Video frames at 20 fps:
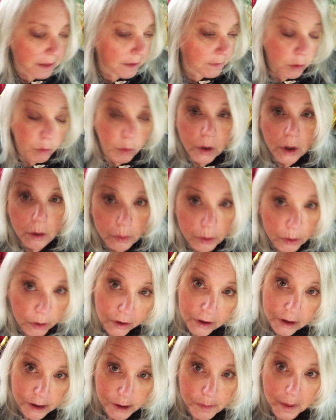I mean, we don't put our
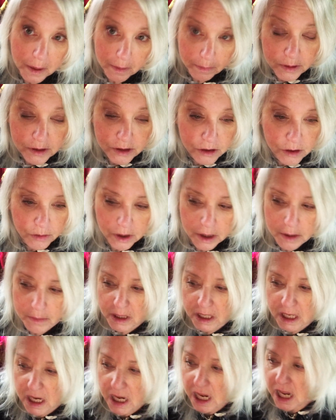ears back, but you know what I
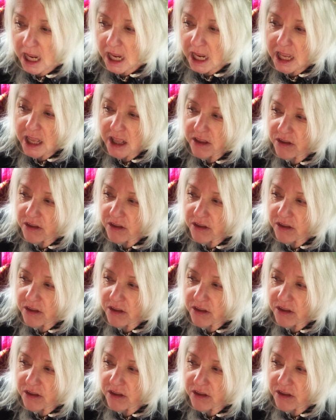mean.